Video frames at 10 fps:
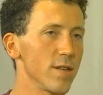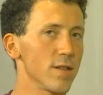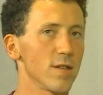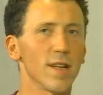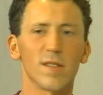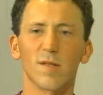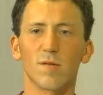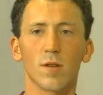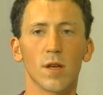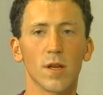That so that's
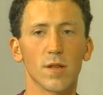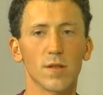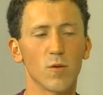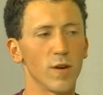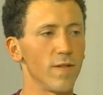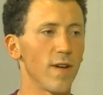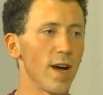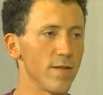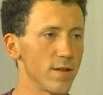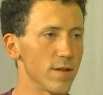
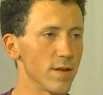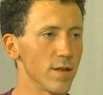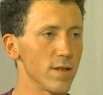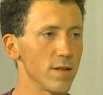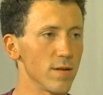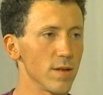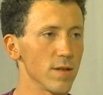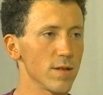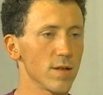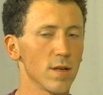25 to 30 students.
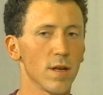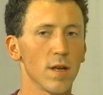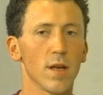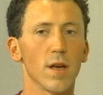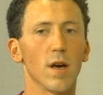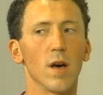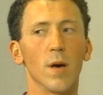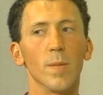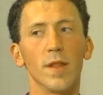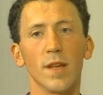Oh,
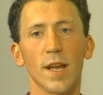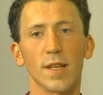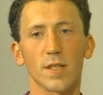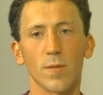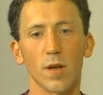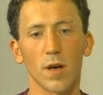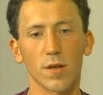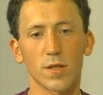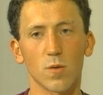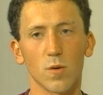wow. Um, and then at some of the
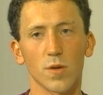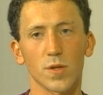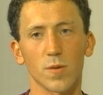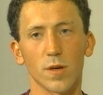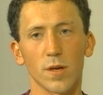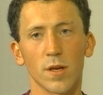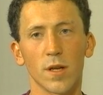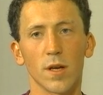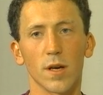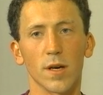other schools where
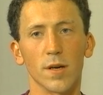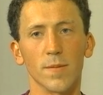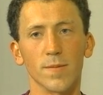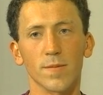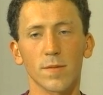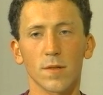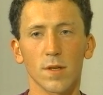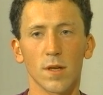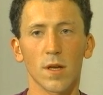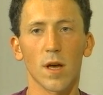um,
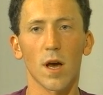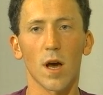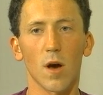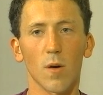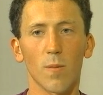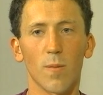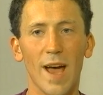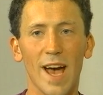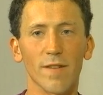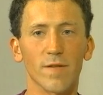I'll
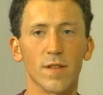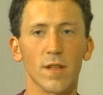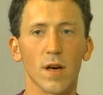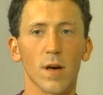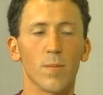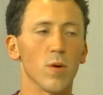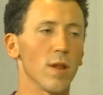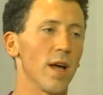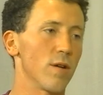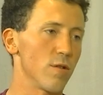have a
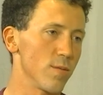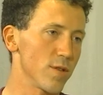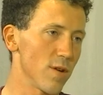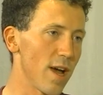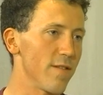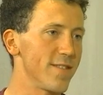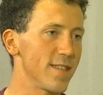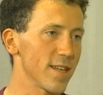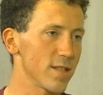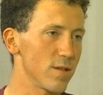pull-out group, so I'll have
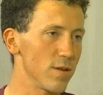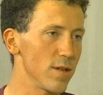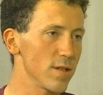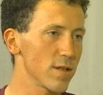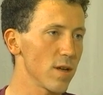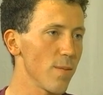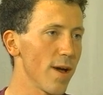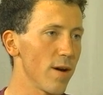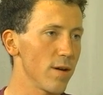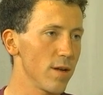six students come
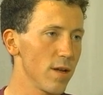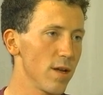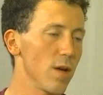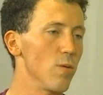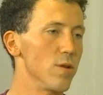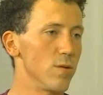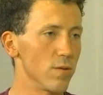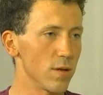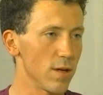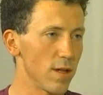okay. out and we'll
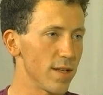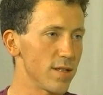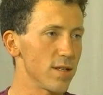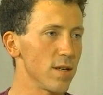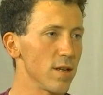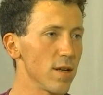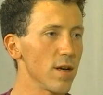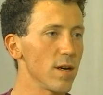do a lesson.